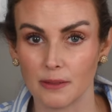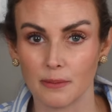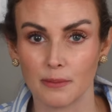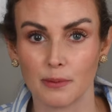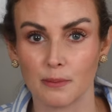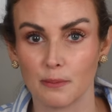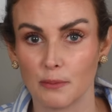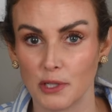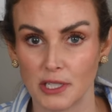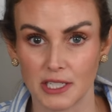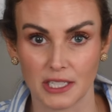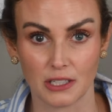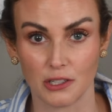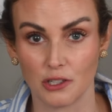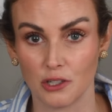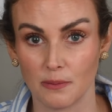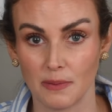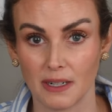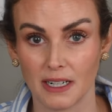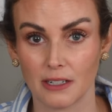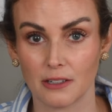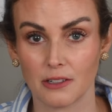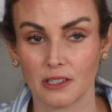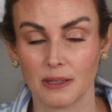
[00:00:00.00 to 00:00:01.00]
or poison
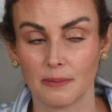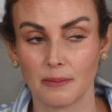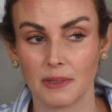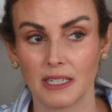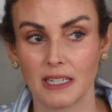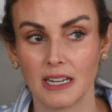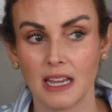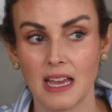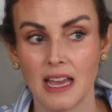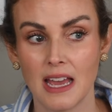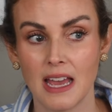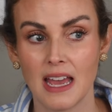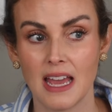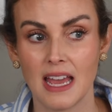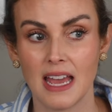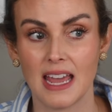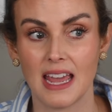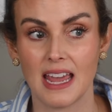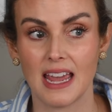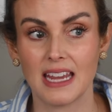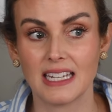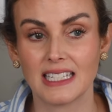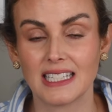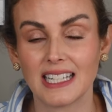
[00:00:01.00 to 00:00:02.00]
sumac or something,
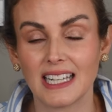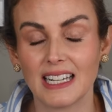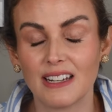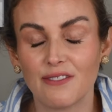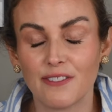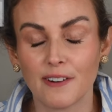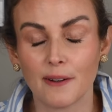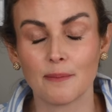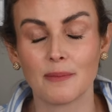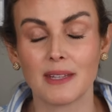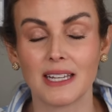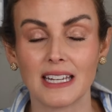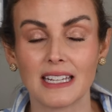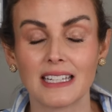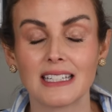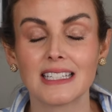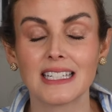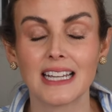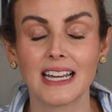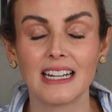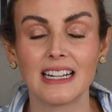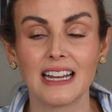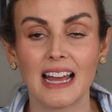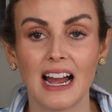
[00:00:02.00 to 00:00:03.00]
it's like from the
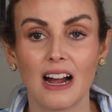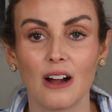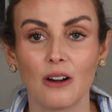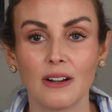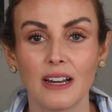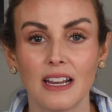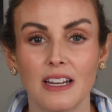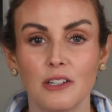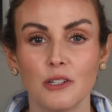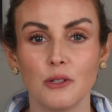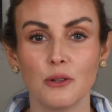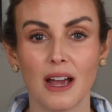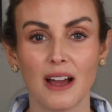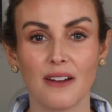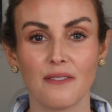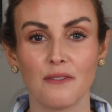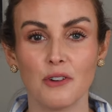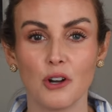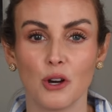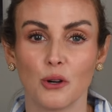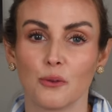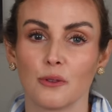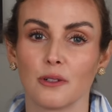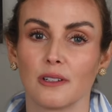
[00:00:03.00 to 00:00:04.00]
inside out, and you have
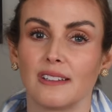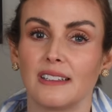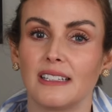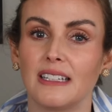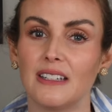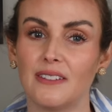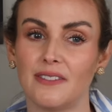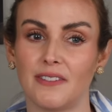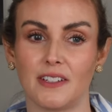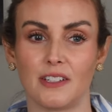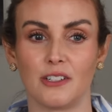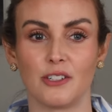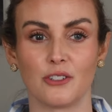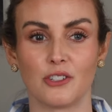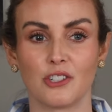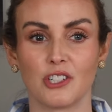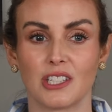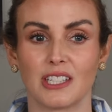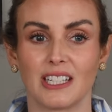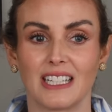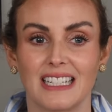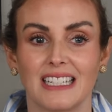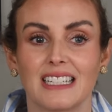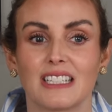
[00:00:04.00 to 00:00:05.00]
no relief, and you're
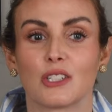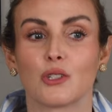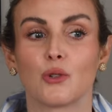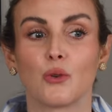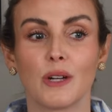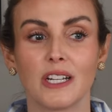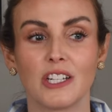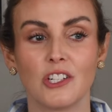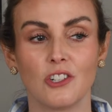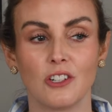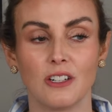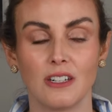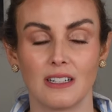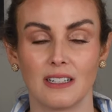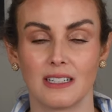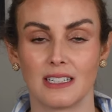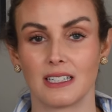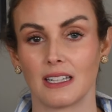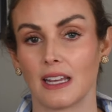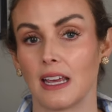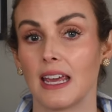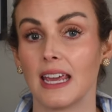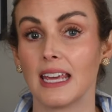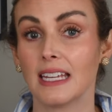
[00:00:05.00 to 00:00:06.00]
just like twitching.
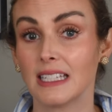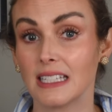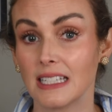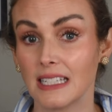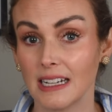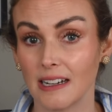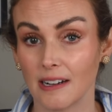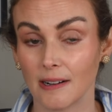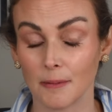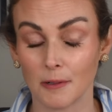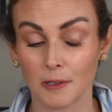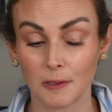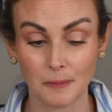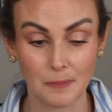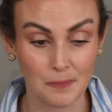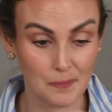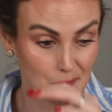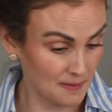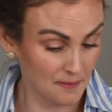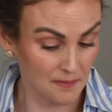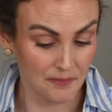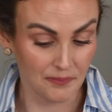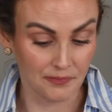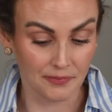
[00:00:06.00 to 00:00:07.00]
It's it's terrible.
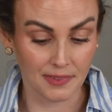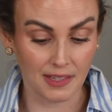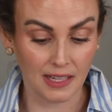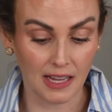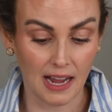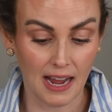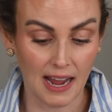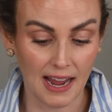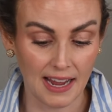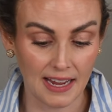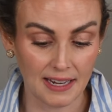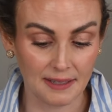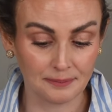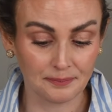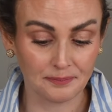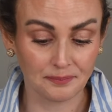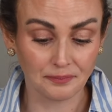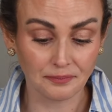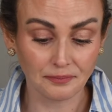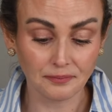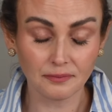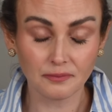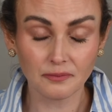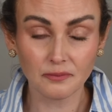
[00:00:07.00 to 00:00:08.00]
I
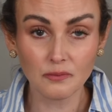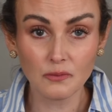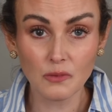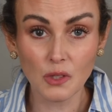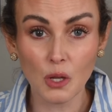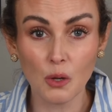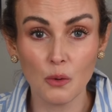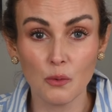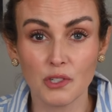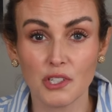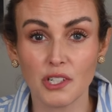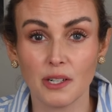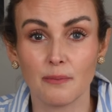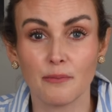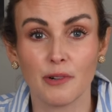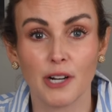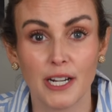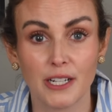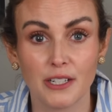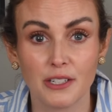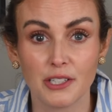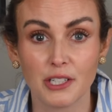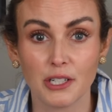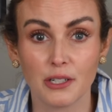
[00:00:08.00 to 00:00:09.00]
was on
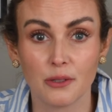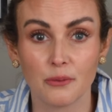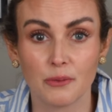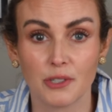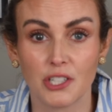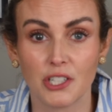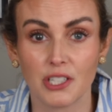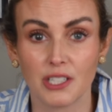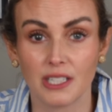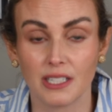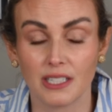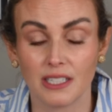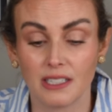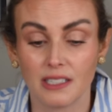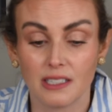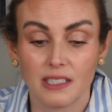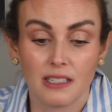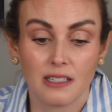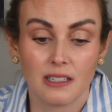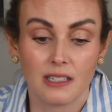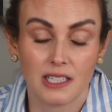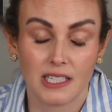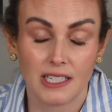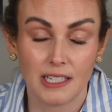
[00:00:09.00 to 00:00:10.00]
prednisone, which is a
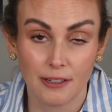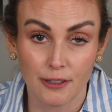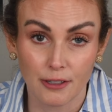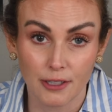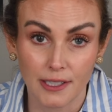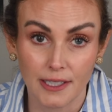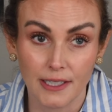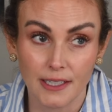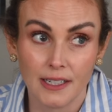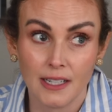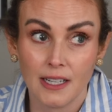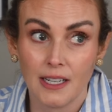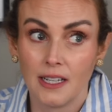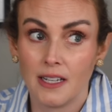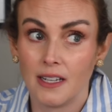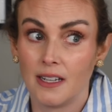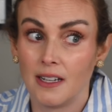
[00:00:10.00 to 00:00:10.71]
steroid